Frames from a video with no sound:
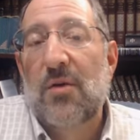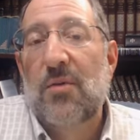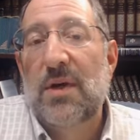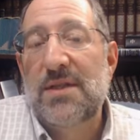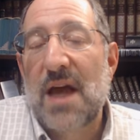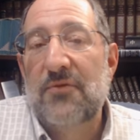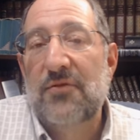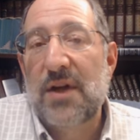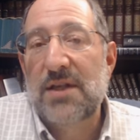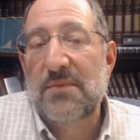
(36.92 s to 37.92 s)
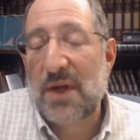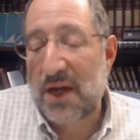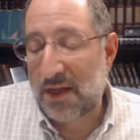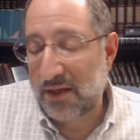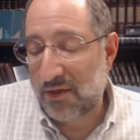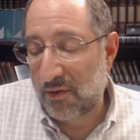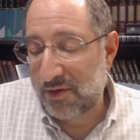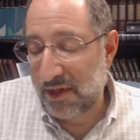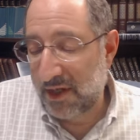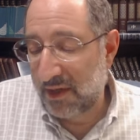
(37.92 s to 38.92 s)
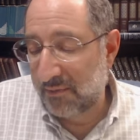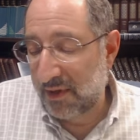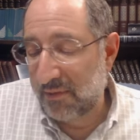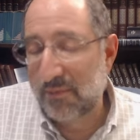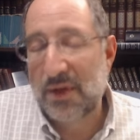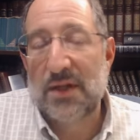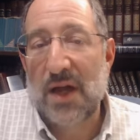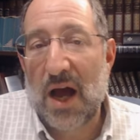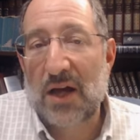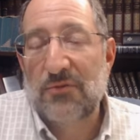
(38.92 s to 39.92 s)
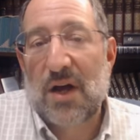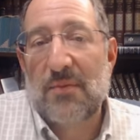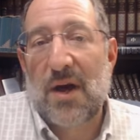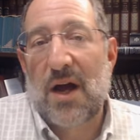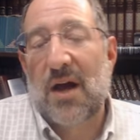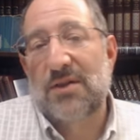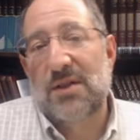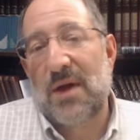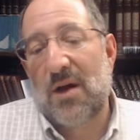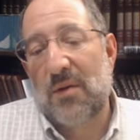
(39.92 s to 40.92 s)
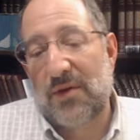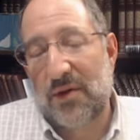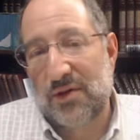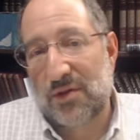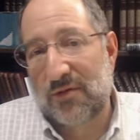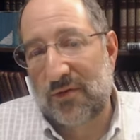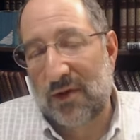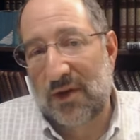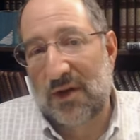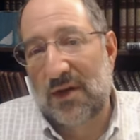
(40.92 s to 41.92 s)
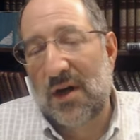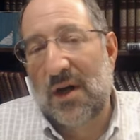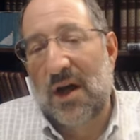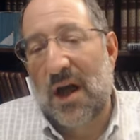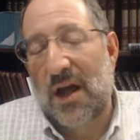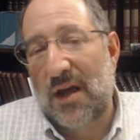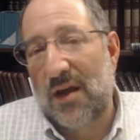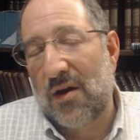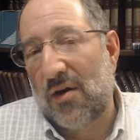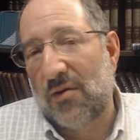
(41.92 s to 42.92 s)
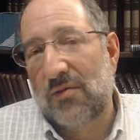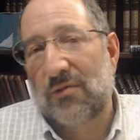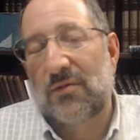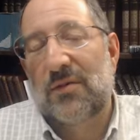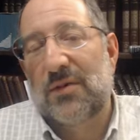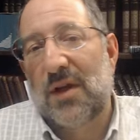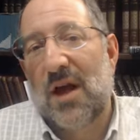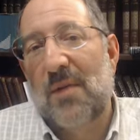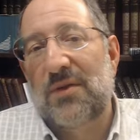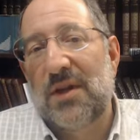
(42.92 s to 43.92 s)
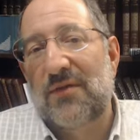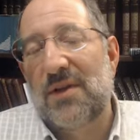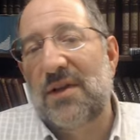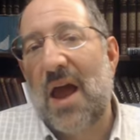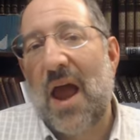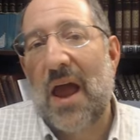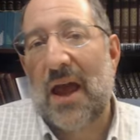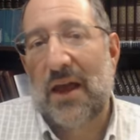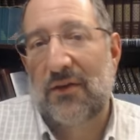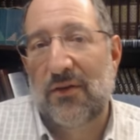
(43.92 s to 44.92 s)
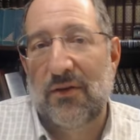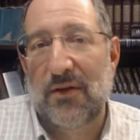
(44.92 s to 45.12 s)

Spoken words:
What does that phrase mean? Yotzeim biyad ramah, somehow with a sort of a uplifted hand.